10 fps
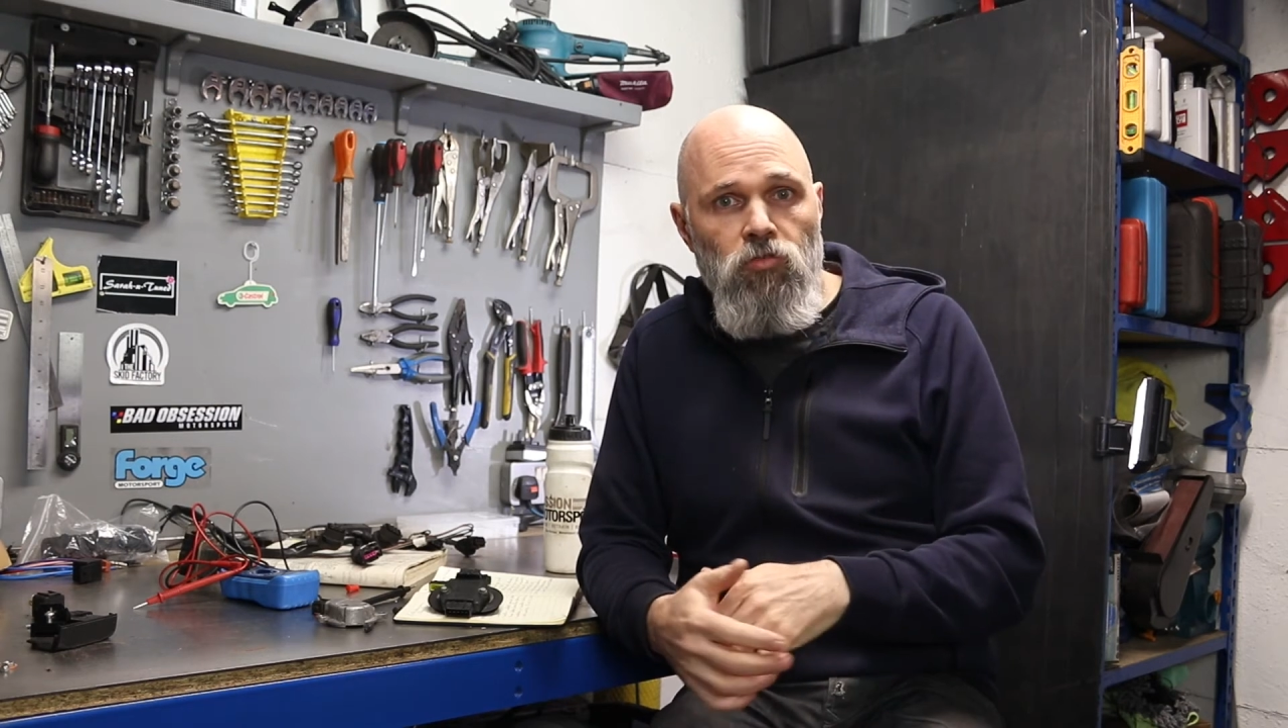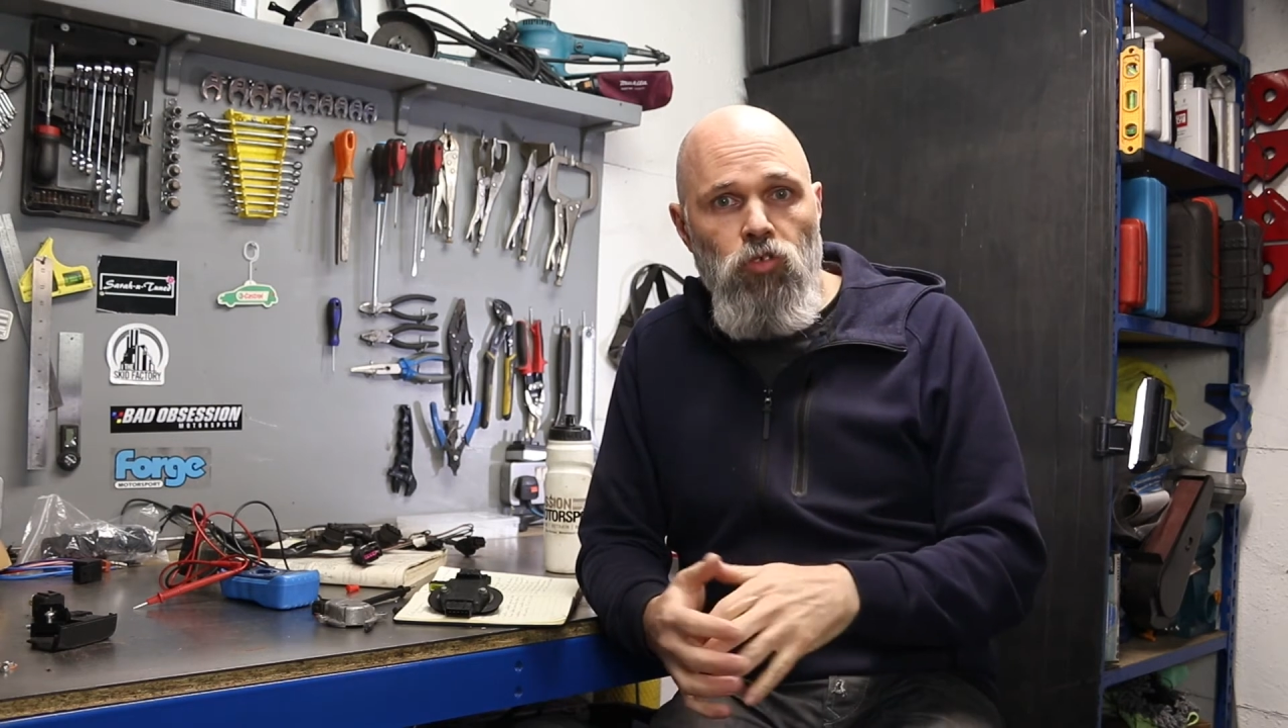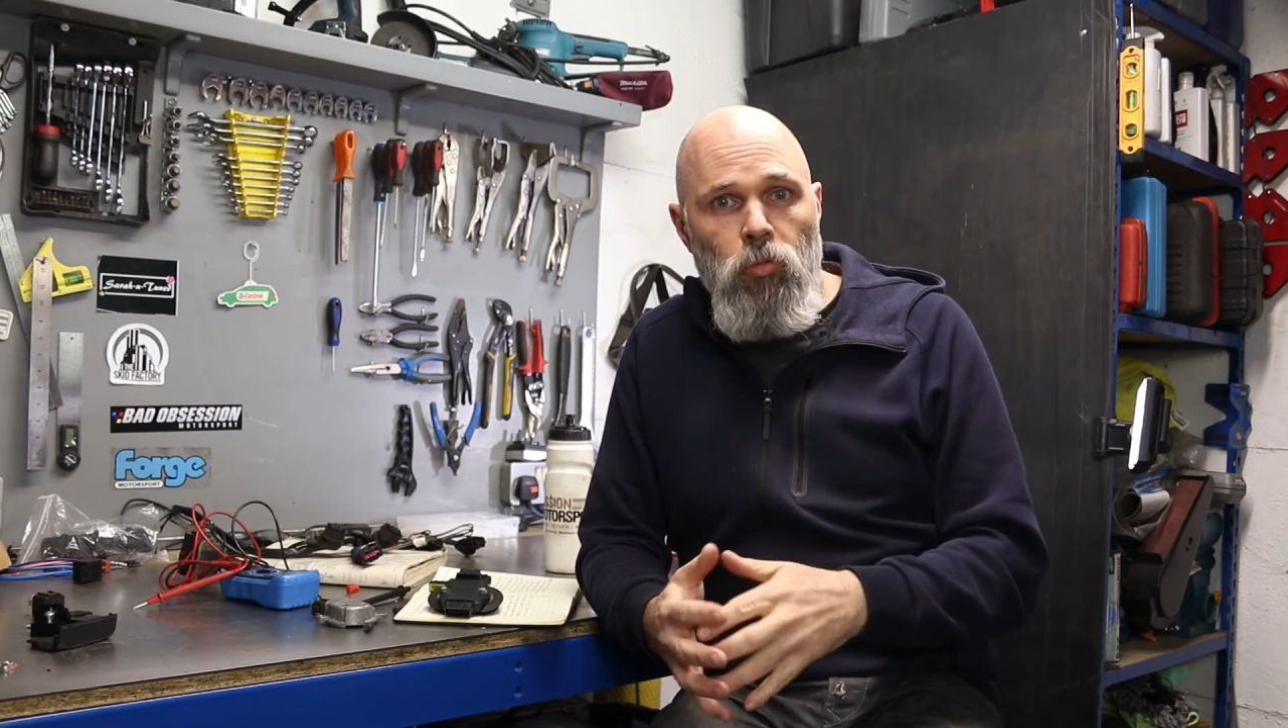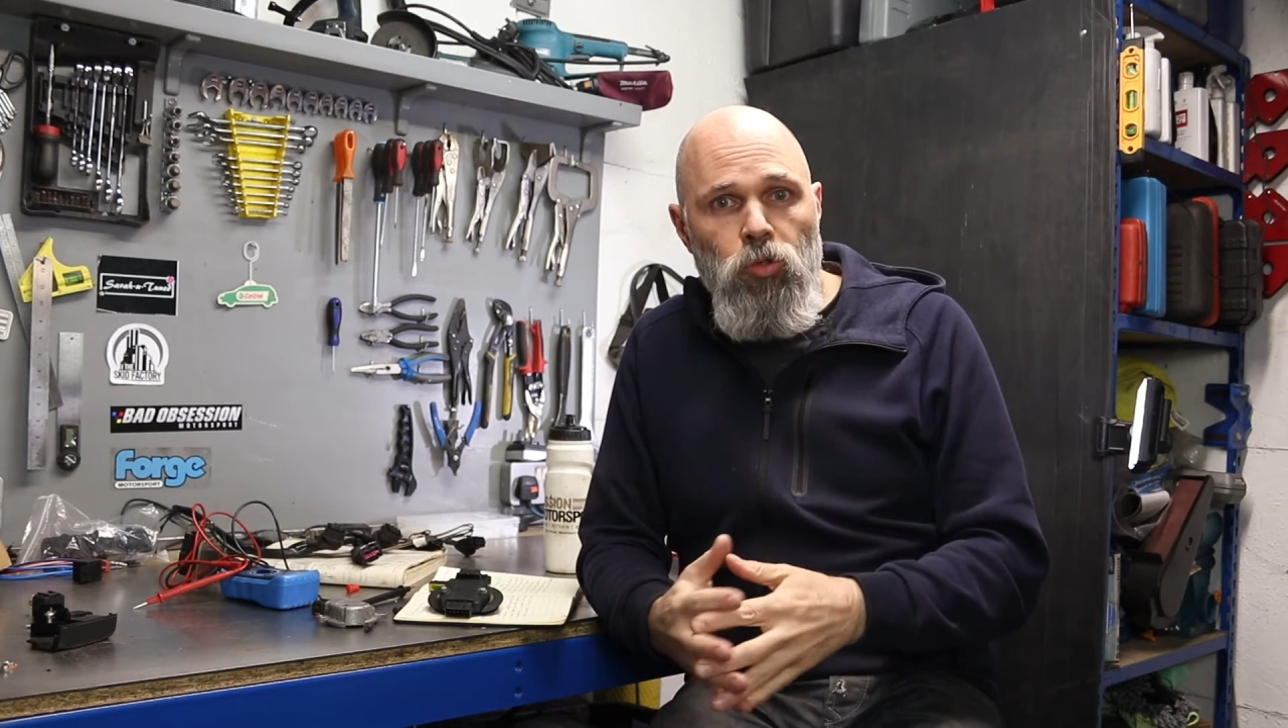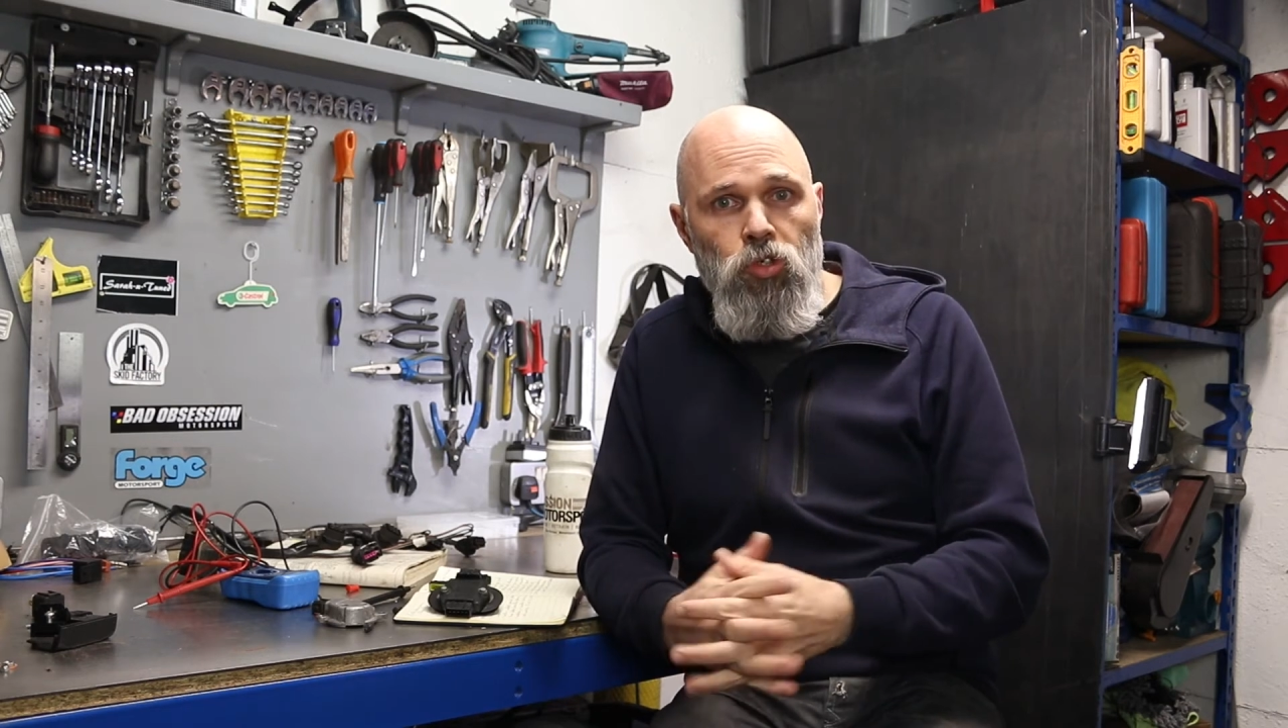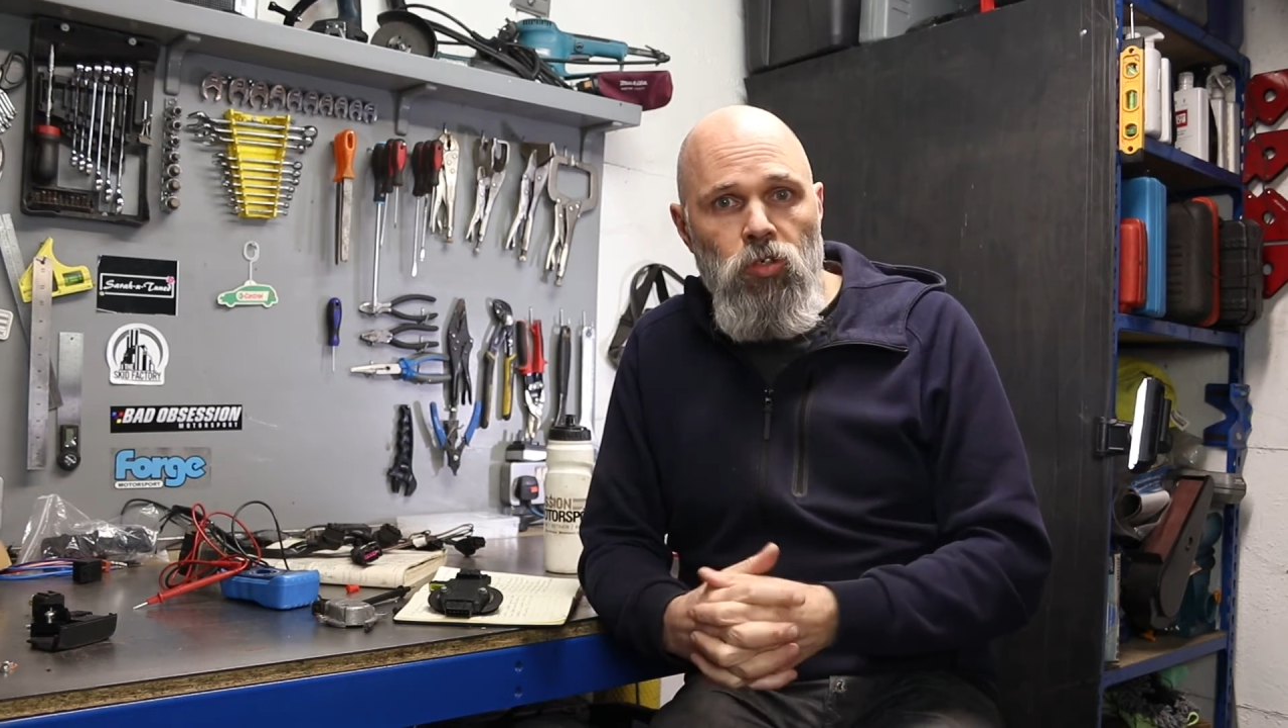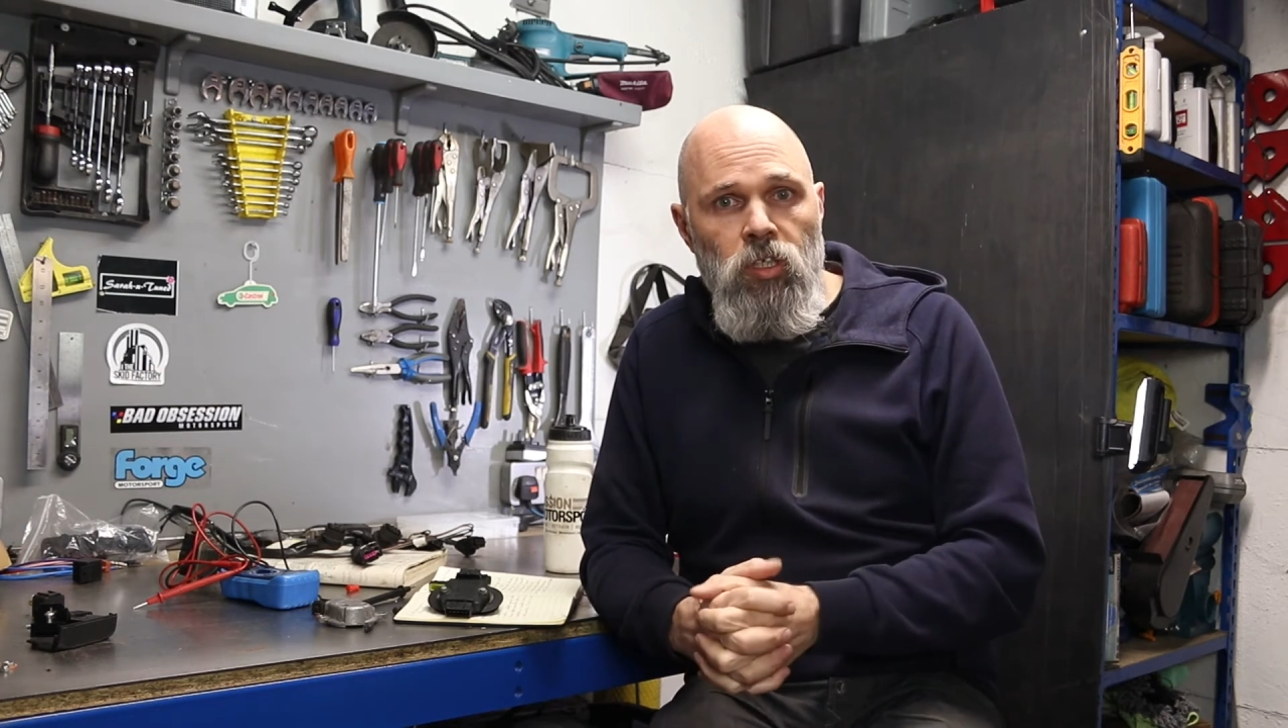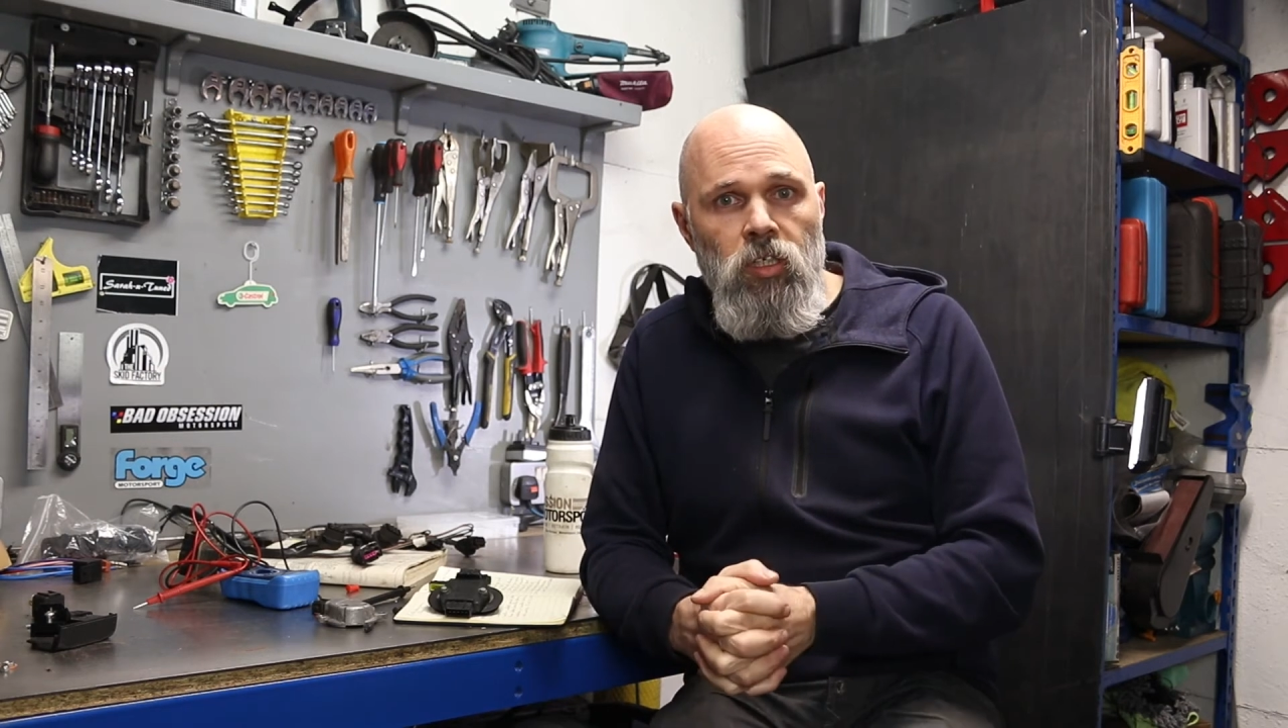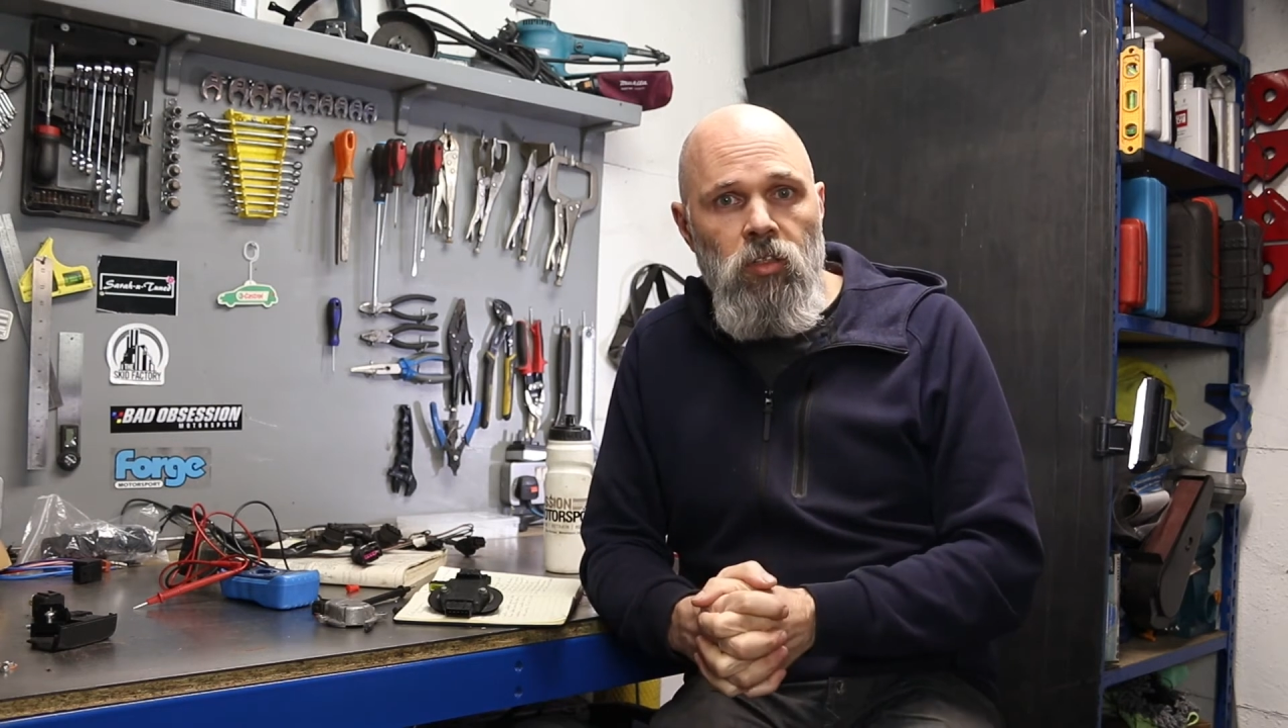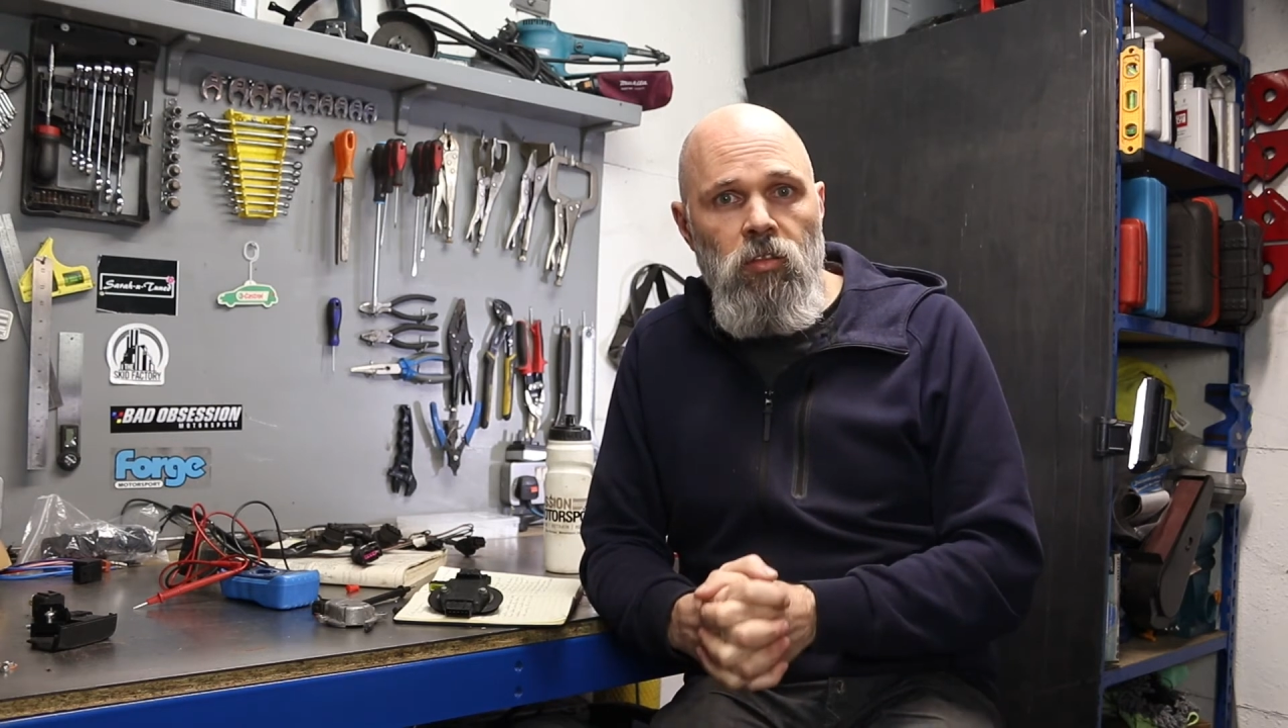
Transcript: troubleshooting